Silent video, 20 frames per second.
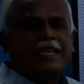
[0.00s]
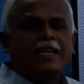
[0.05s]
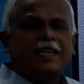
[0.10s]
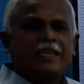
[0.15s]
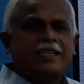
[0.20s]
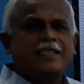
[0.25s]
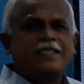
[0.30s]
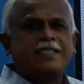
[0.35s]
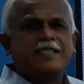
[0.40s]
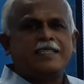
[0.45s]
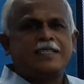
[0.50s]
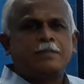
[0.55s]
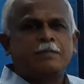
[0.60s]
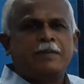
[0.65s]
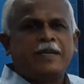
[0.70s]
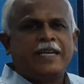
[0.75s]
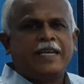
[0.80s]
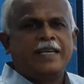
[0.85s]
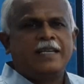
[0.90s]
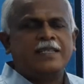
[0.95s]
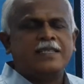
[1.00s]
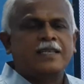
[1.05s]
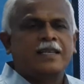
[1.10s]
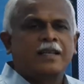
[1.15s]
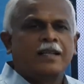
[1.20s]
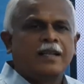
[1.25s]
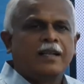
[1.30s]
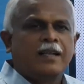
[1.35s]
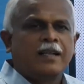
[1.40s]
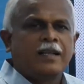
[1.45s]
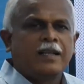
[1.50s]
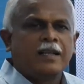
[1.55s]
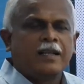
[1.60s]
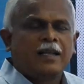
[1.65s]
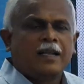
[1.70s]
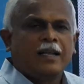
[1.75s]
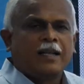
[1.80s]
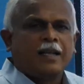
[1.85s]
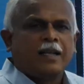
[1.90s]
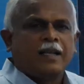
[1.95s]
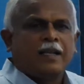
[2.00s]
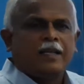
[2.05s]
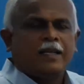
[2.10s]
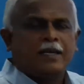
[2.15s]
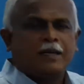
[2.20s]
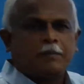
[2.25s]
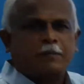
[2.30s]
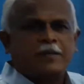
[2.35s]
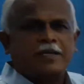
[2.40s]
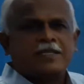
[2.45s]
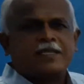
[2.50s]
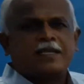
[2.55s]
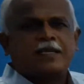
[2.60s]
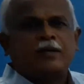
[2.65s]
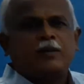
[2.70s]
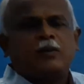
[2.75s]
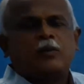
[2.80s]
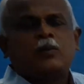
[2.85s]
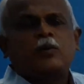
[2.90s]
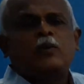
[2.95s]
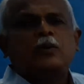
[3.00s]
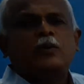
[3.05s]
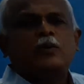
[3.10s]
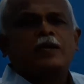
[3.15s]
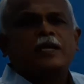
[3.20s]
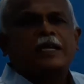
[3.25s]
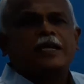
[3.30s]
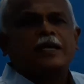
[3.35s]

Legacies means a person who